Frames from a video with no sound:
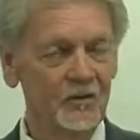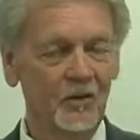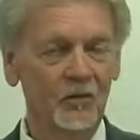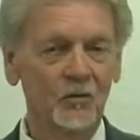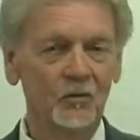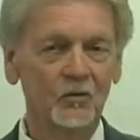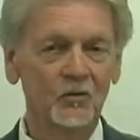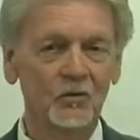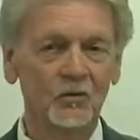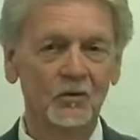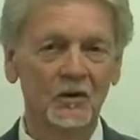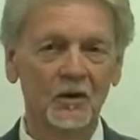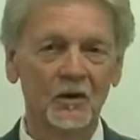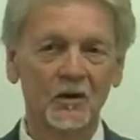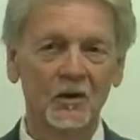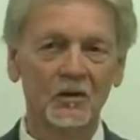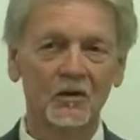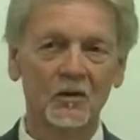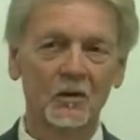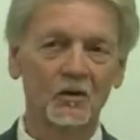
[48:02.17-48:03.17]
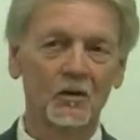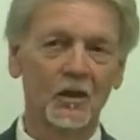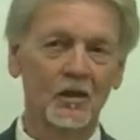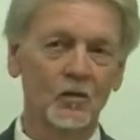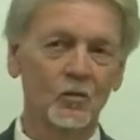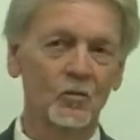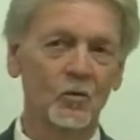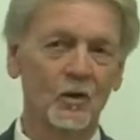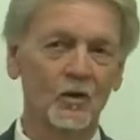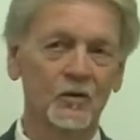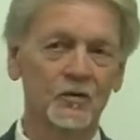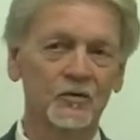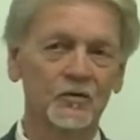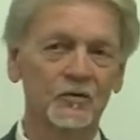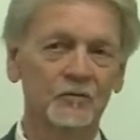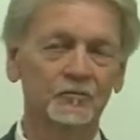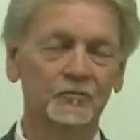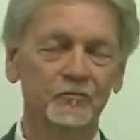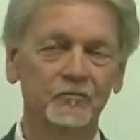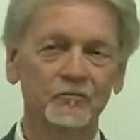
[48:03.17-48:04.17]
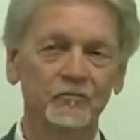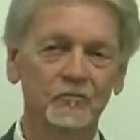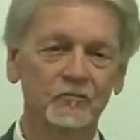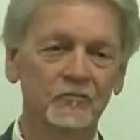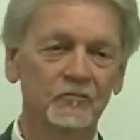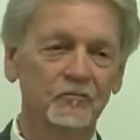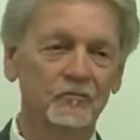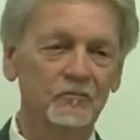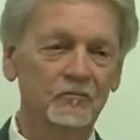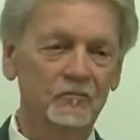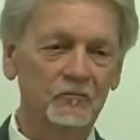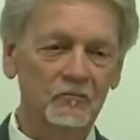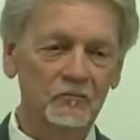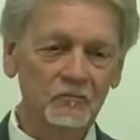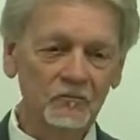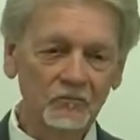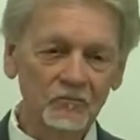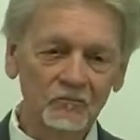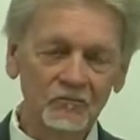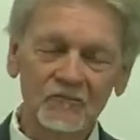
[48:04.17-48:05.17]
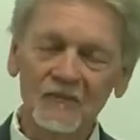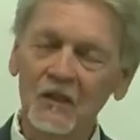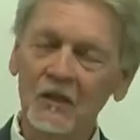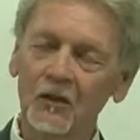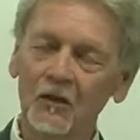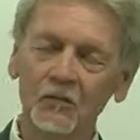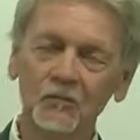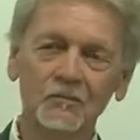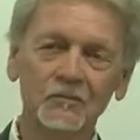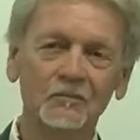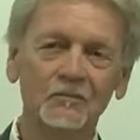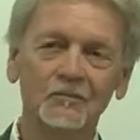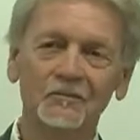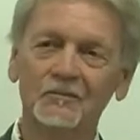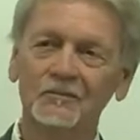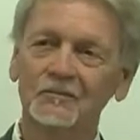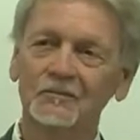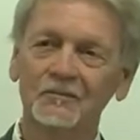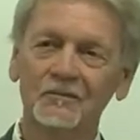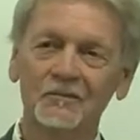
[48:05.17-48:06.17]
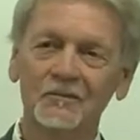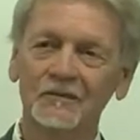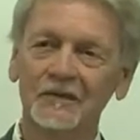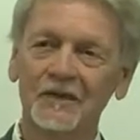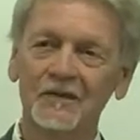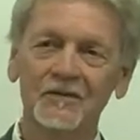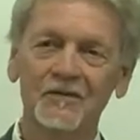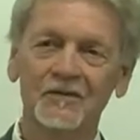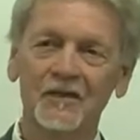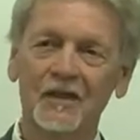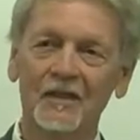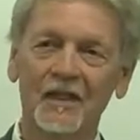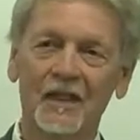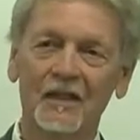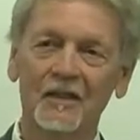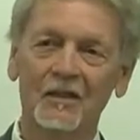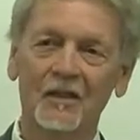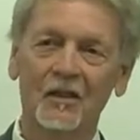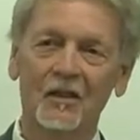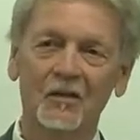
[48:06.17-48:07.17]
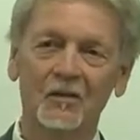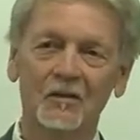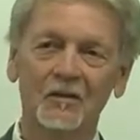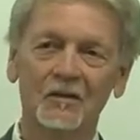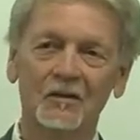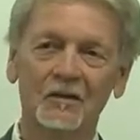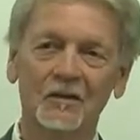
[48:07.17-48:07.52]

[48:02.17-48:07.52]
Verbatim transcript: So, in, in other words, are you saying they're not saved? No, didn't say that at all.